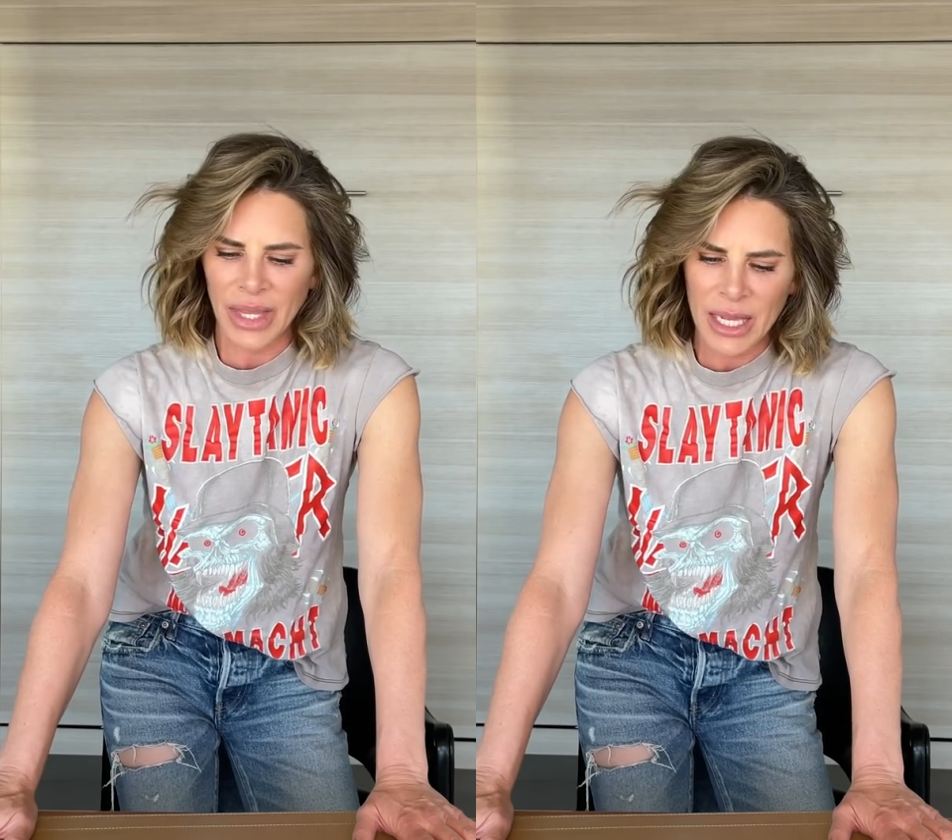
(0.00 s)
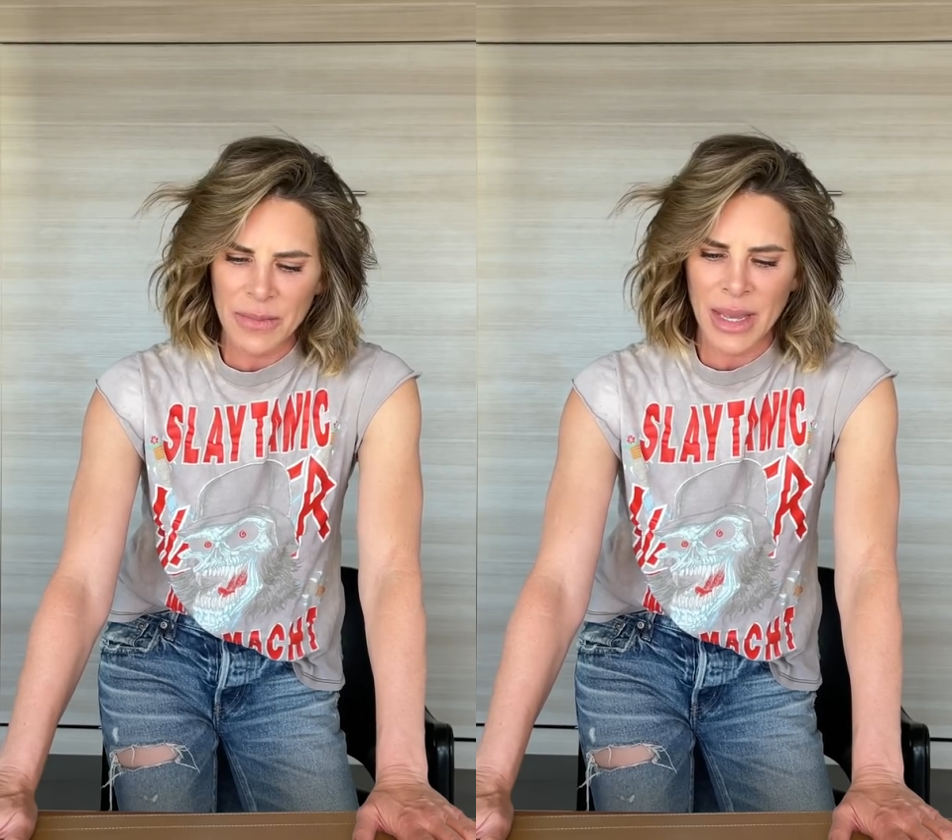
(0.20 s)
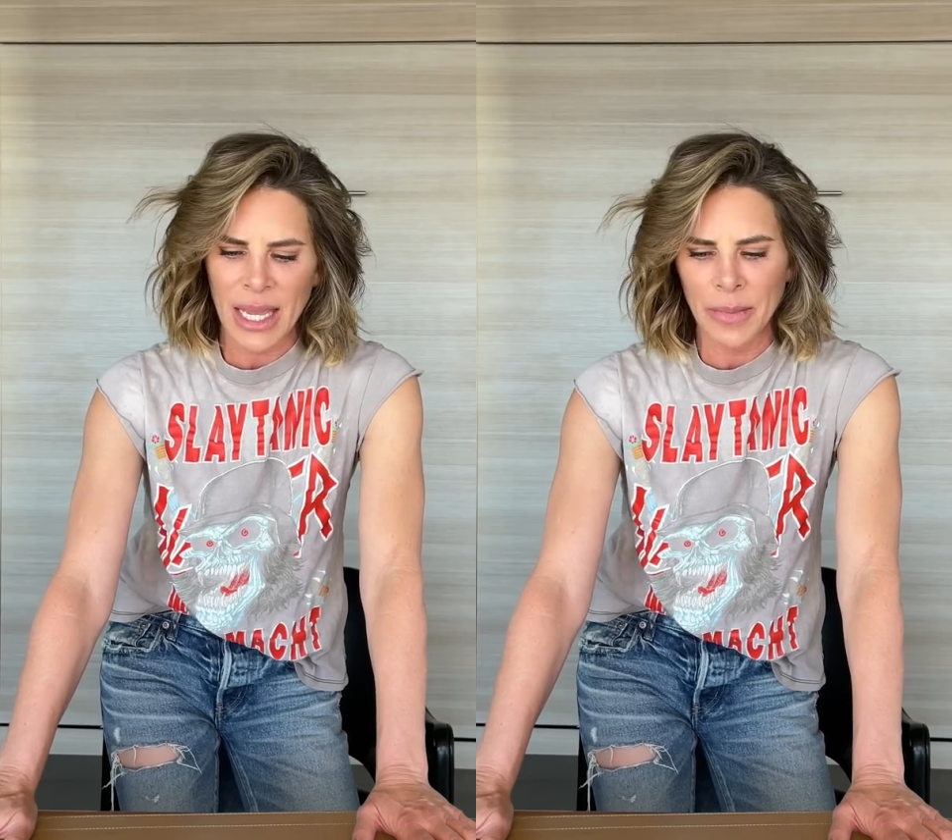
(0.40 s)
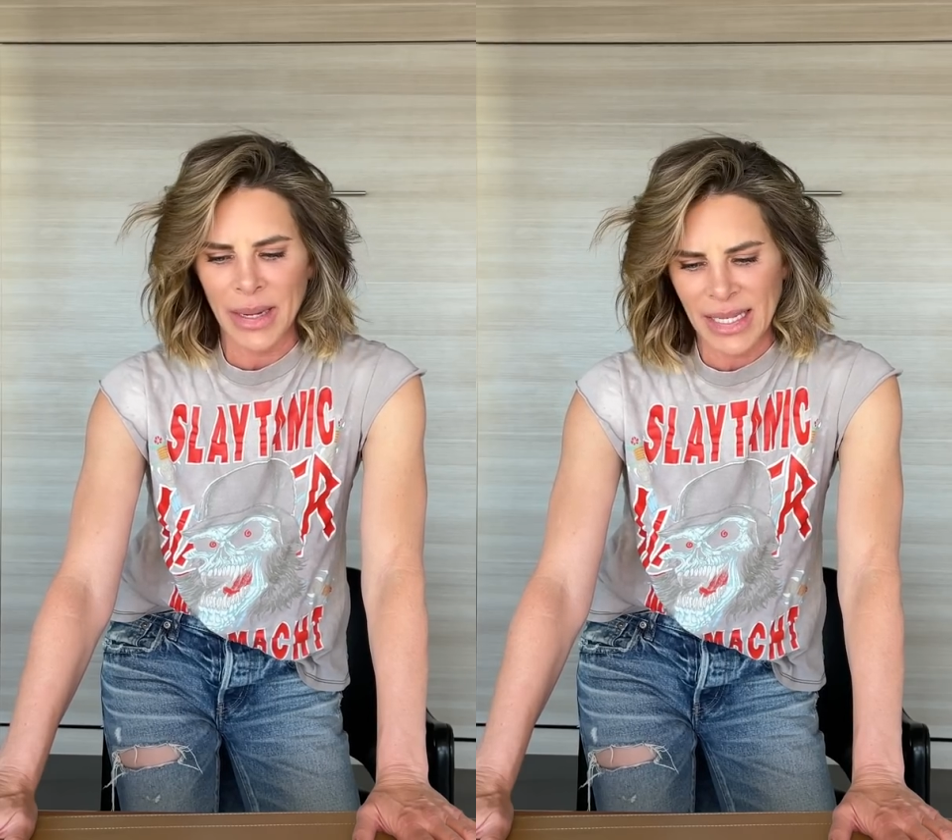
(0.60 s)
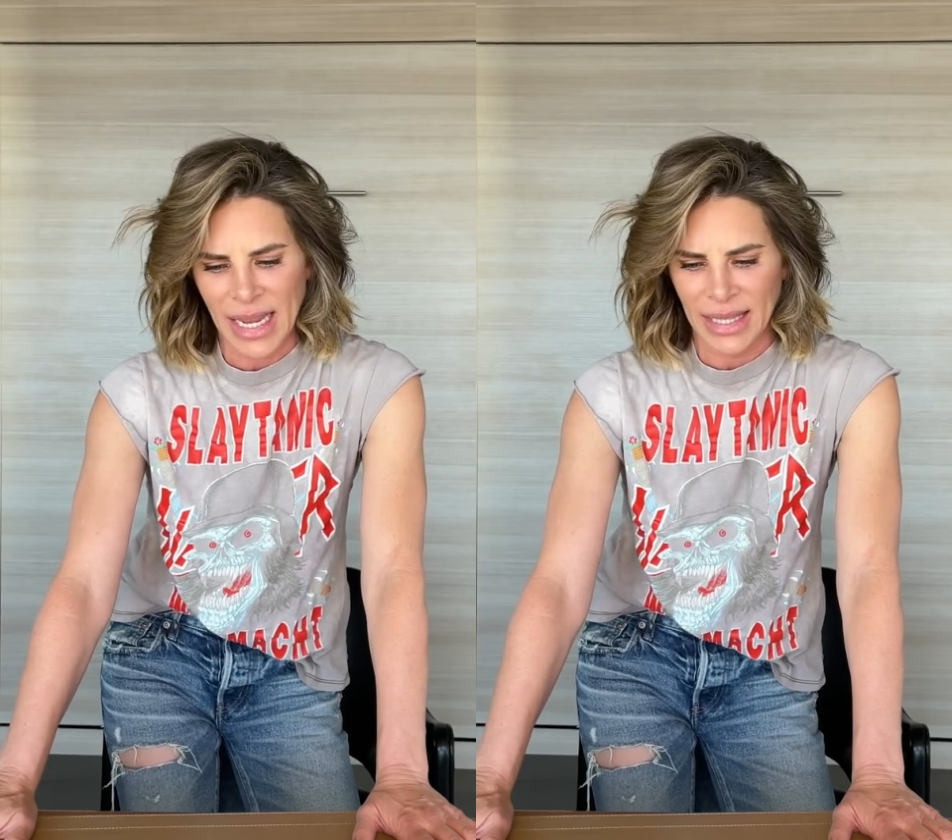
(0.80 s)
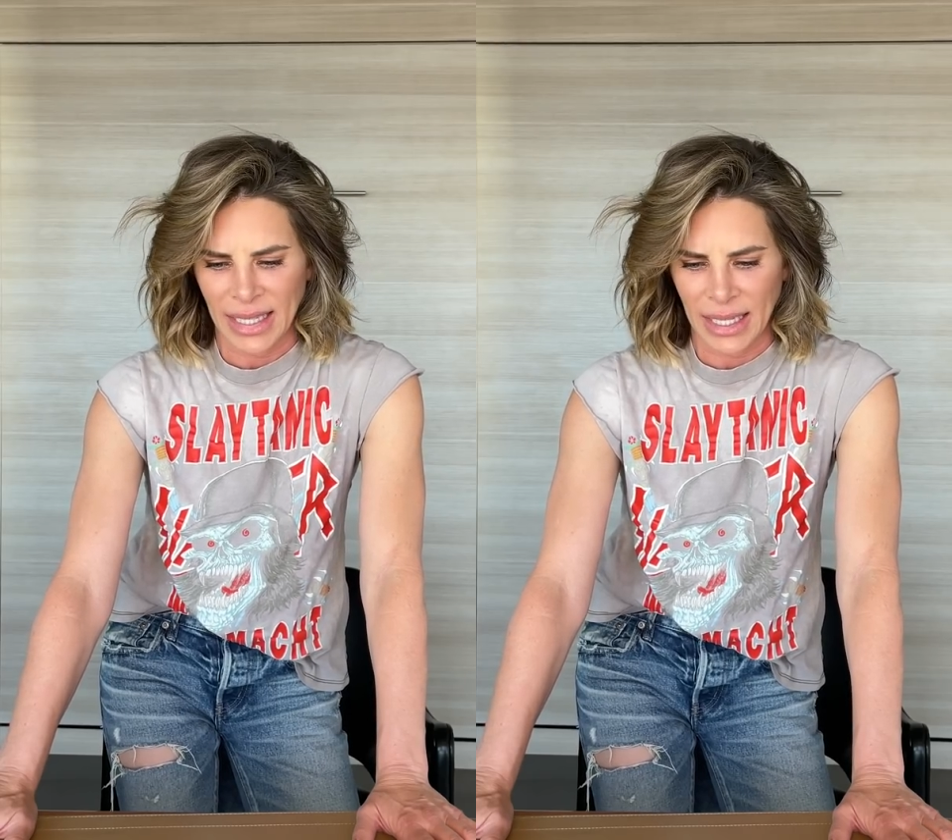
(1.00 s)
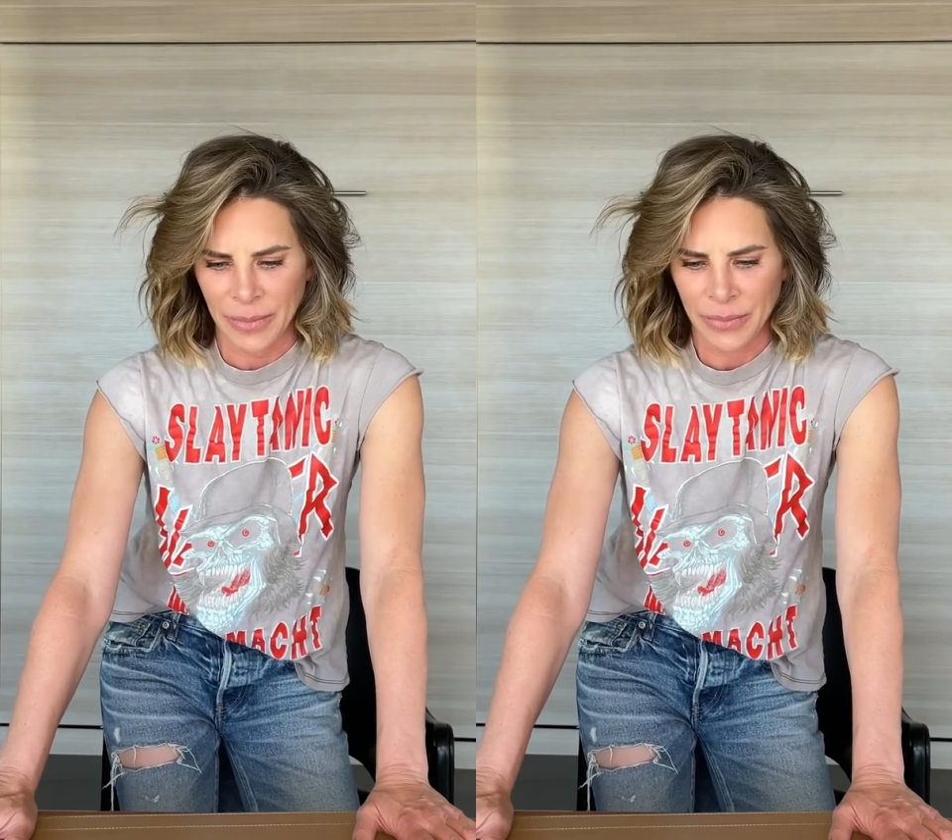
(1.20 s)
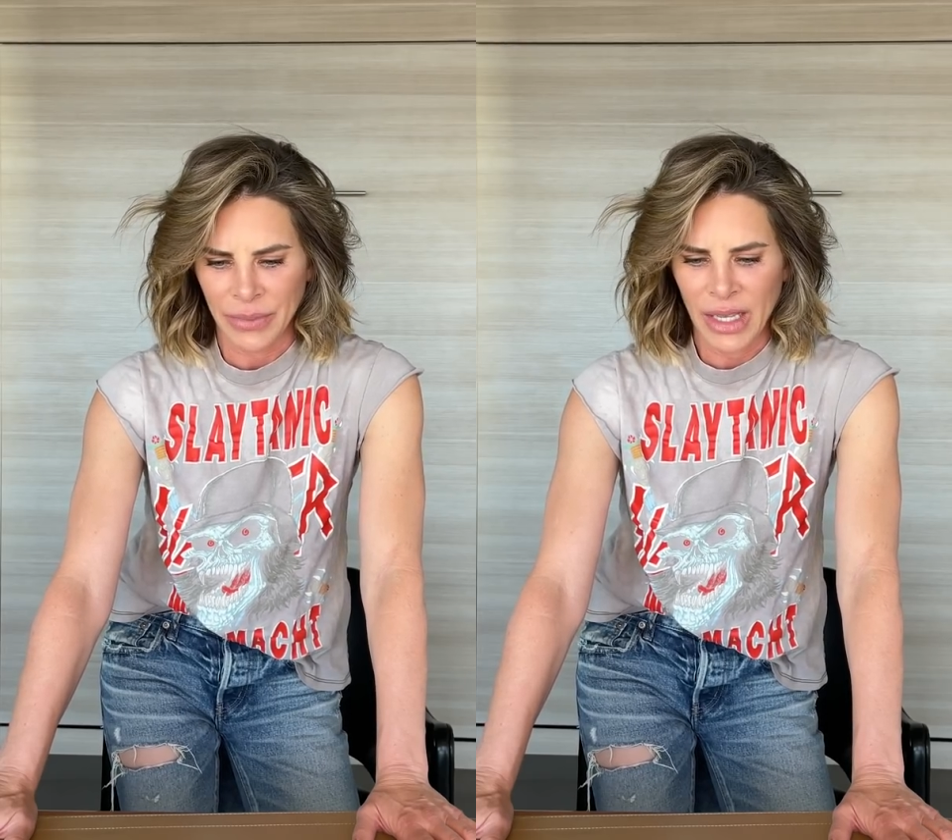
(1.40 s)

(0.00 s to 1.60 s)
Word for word: it may be deadly